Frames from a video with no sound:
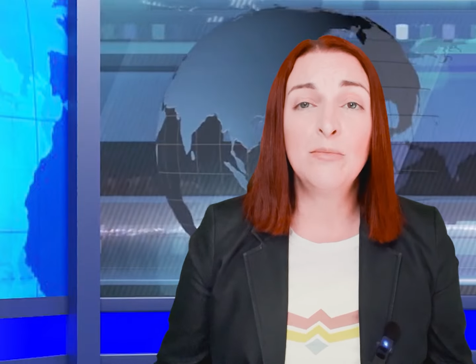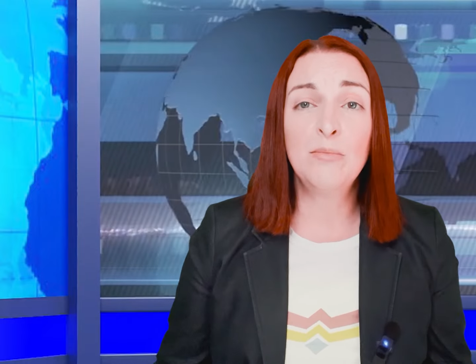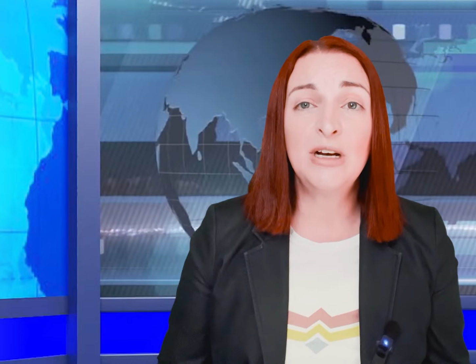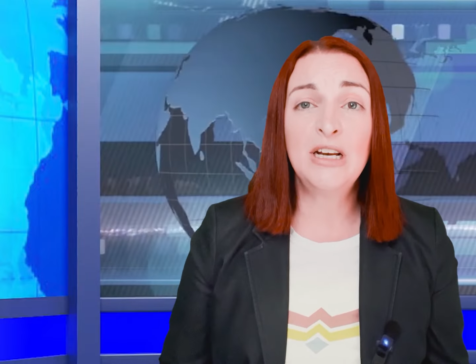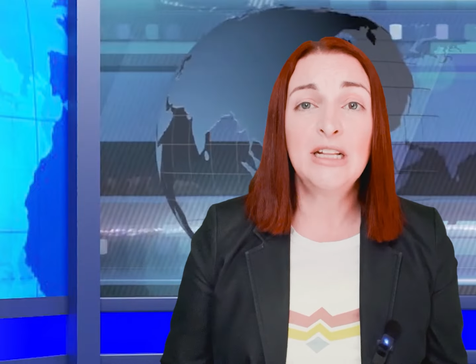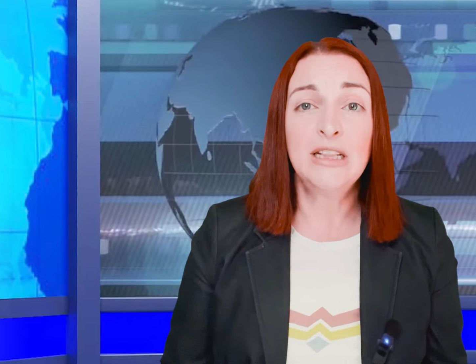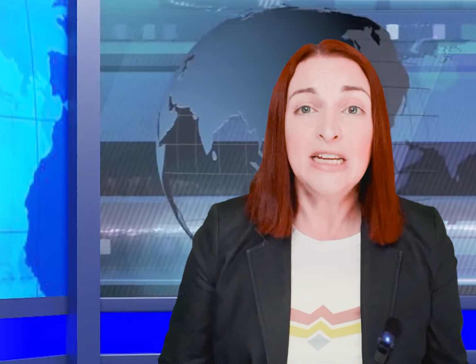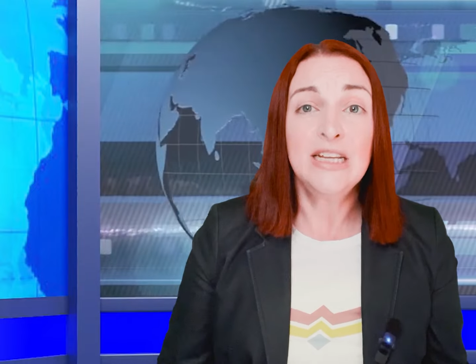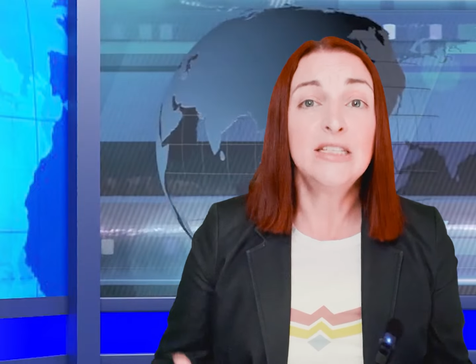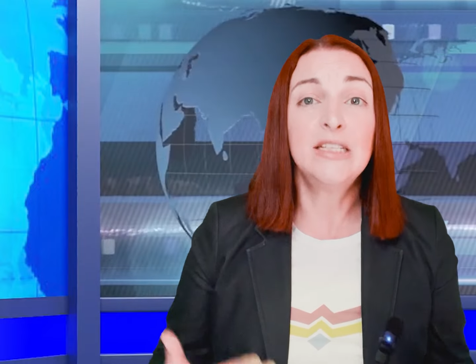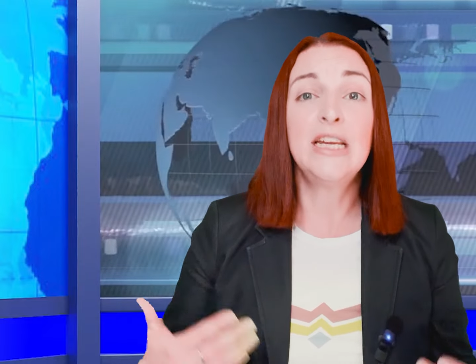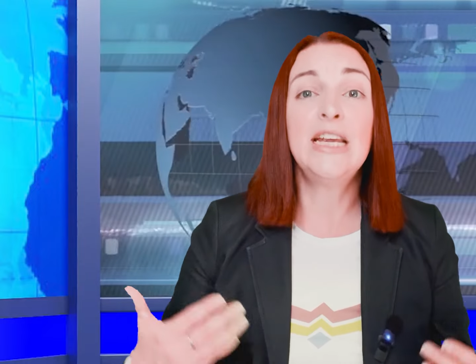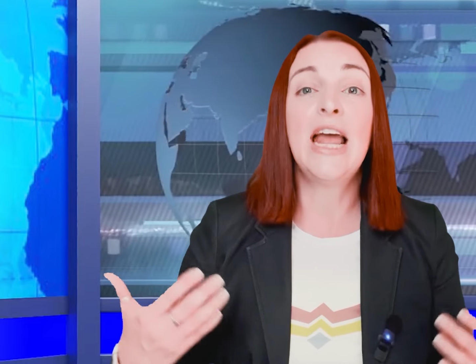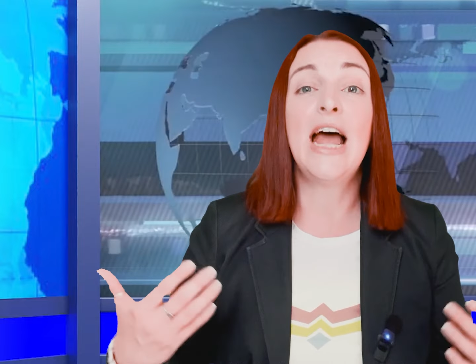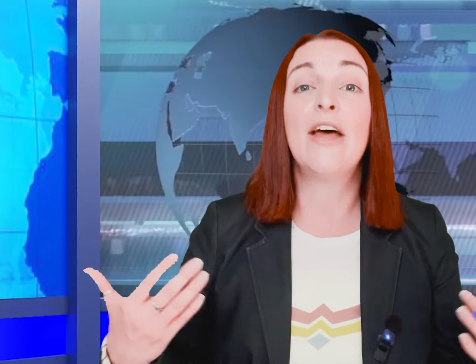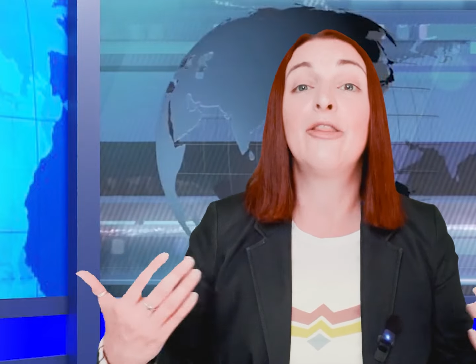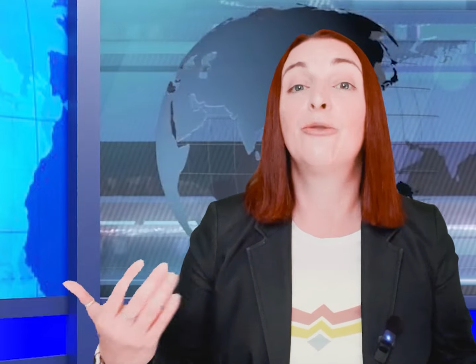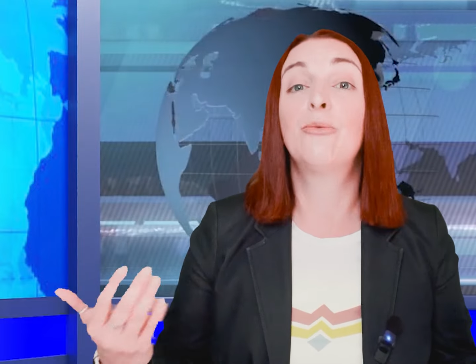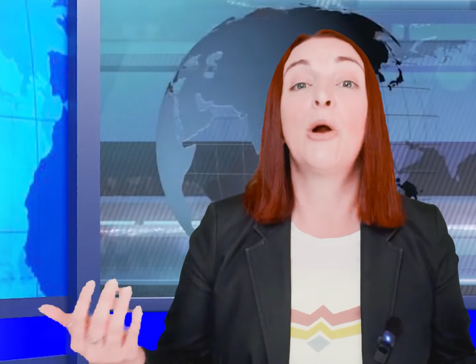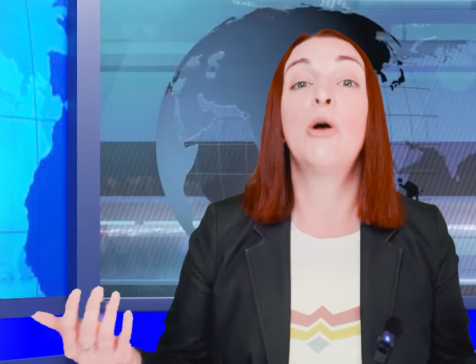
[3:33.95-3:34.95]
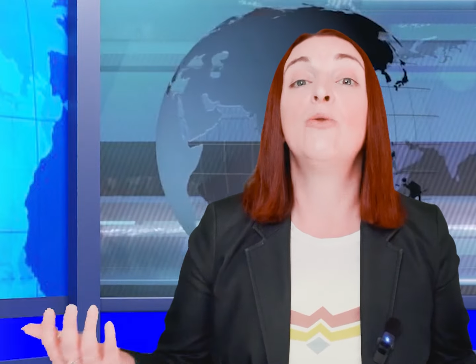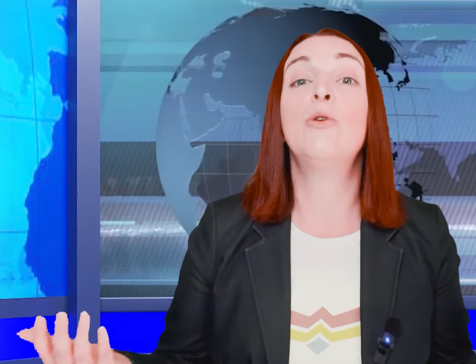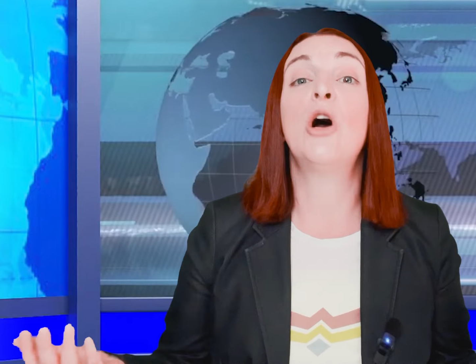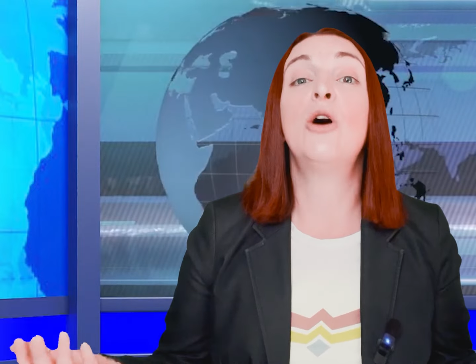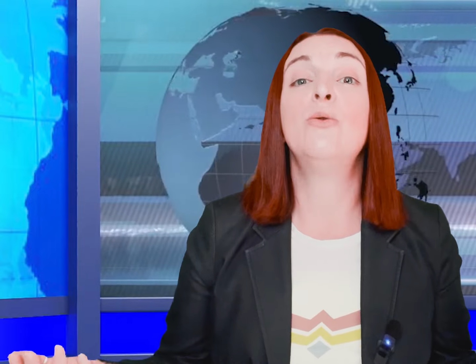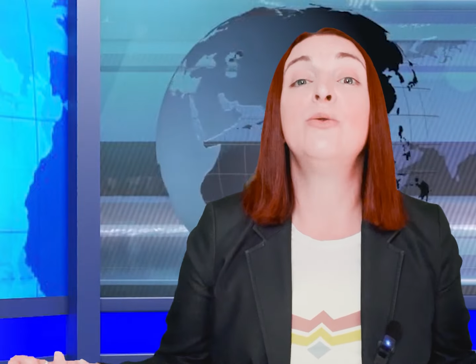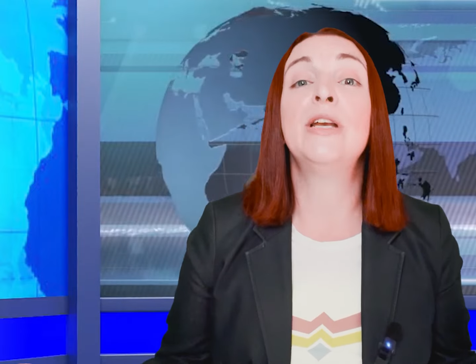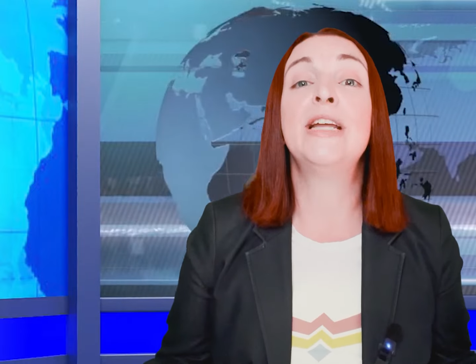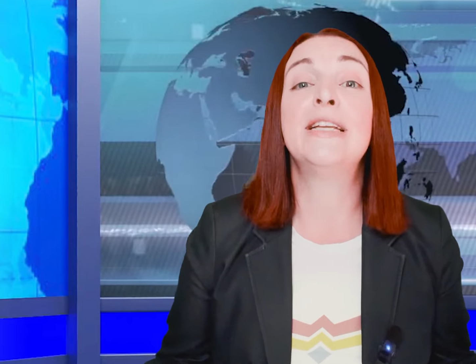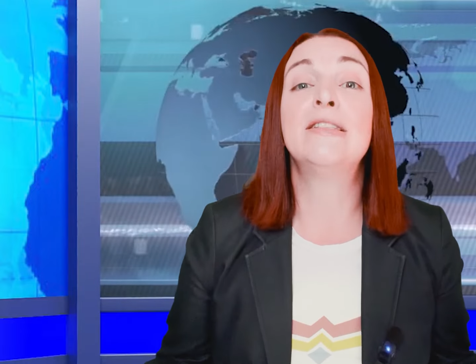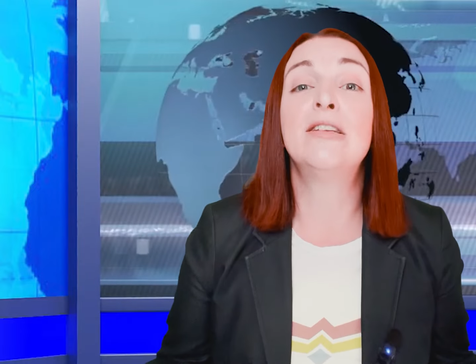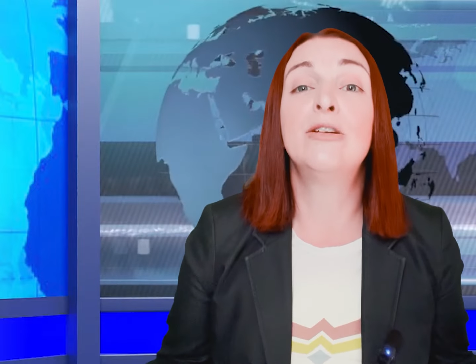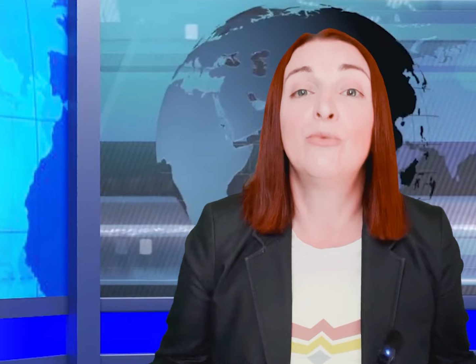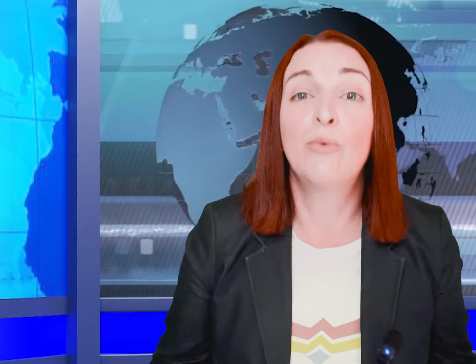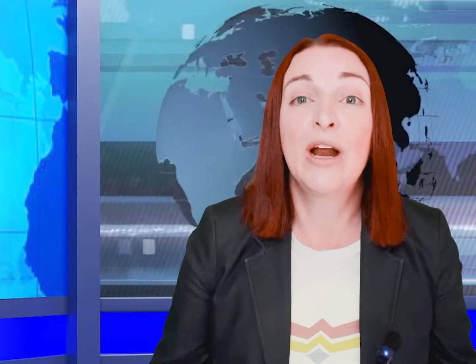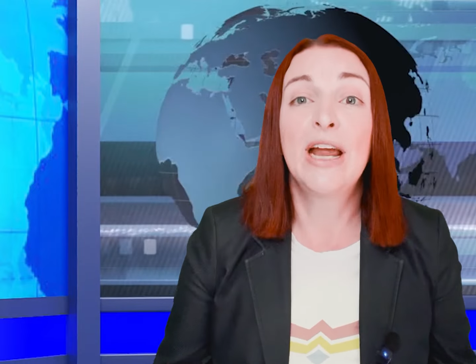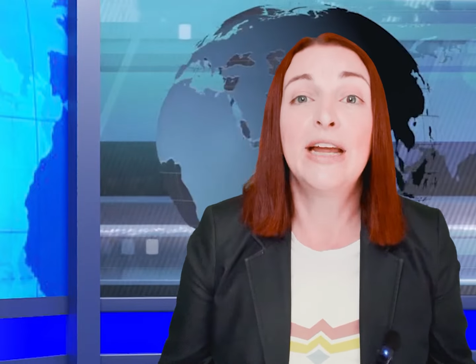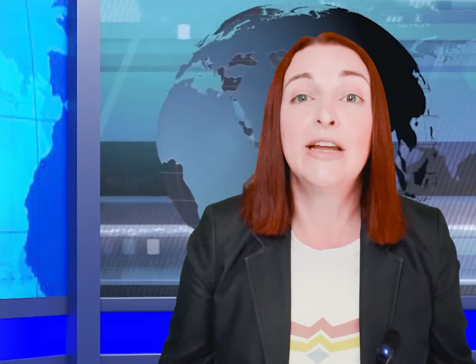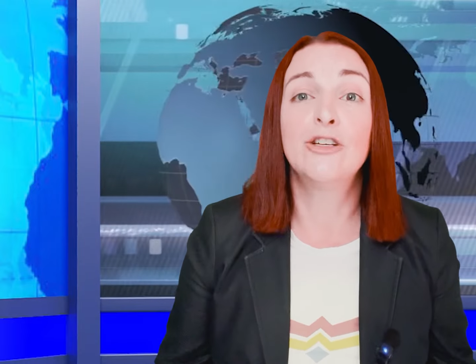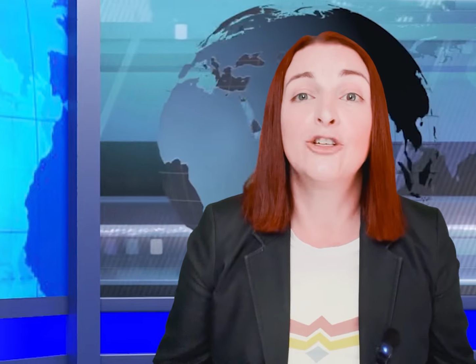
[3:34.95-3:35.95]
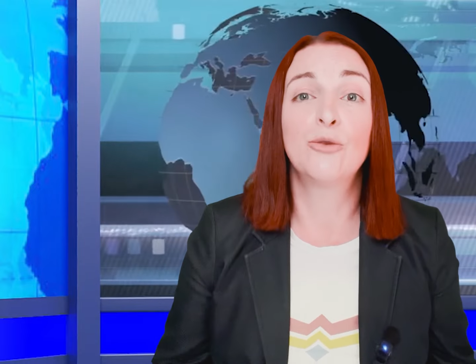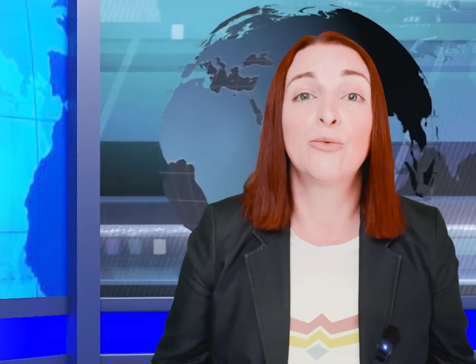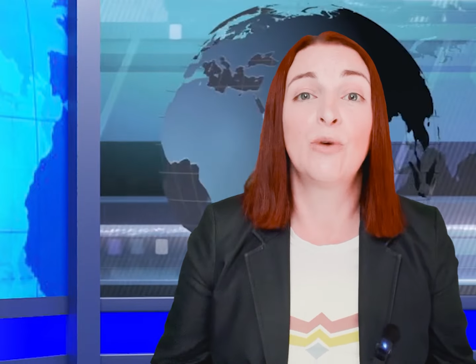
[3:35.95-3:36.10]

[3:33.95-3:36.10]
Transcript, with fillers: but at least he had throat goat Nancy Reagan to